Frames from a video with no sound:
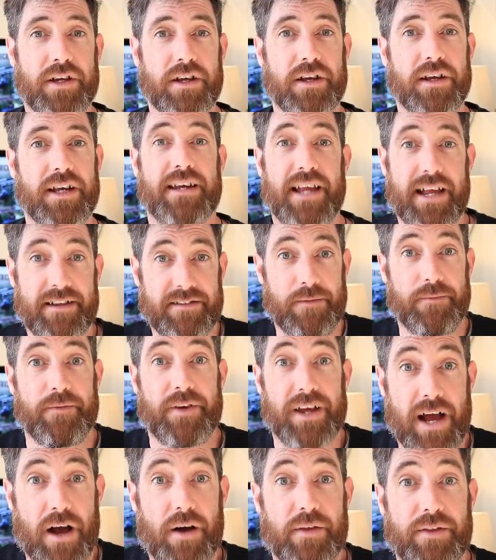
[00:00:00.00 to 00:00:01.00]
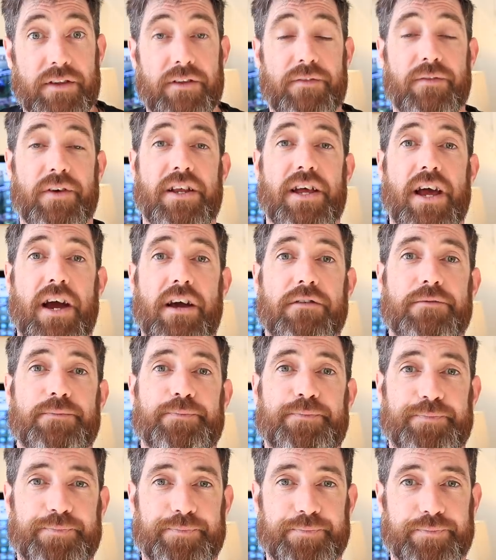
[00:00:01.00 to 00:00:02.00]
you can get something out of this video
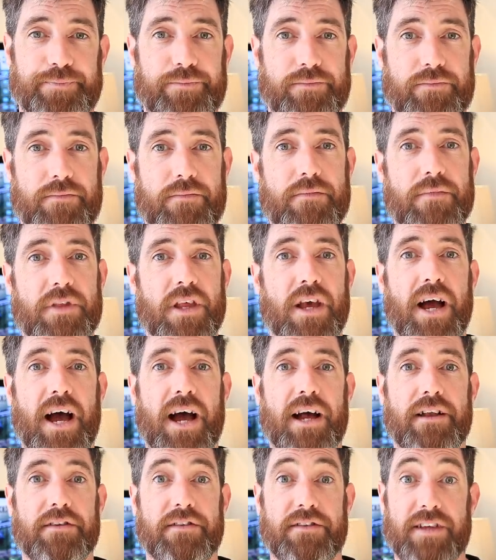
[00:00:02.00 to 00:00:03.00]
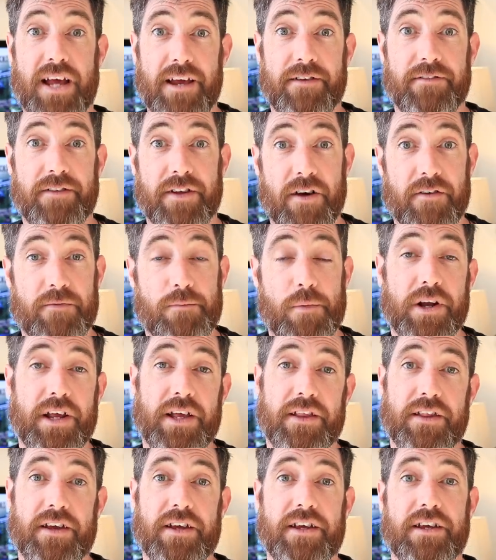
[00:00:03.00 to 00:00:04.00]
and save enough
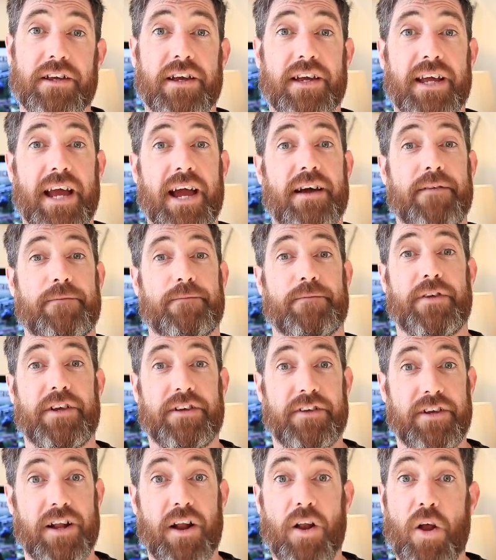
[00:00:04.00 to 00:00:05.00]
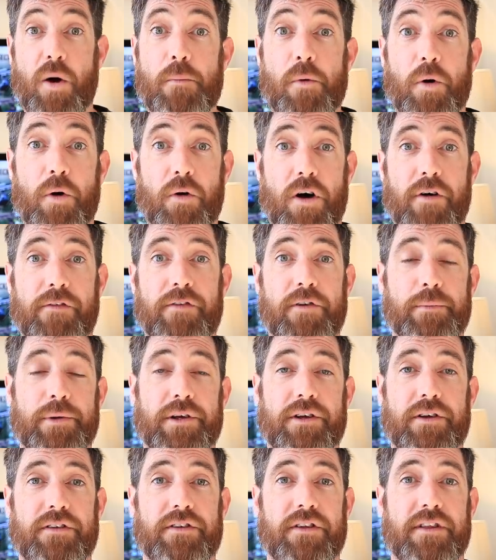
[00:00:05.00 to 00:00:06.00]
money that you can get fishing a lot more often,
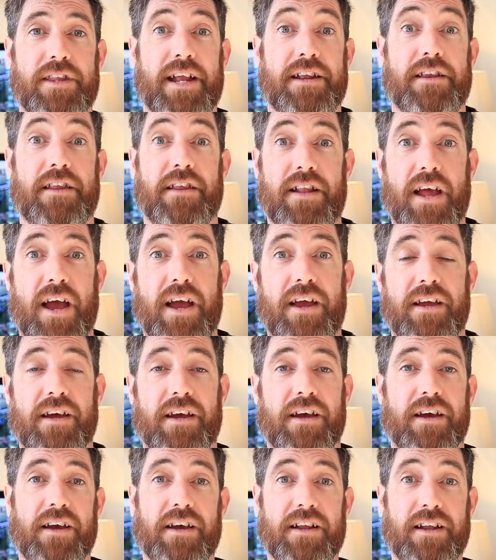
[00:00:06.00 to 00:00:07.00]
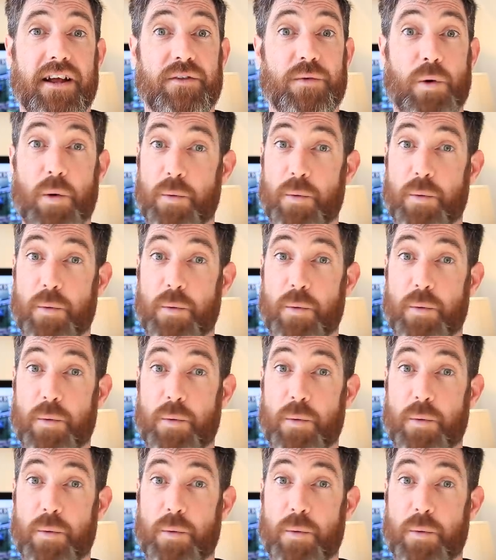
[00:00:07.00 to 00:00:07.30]
because at the end of the day, that's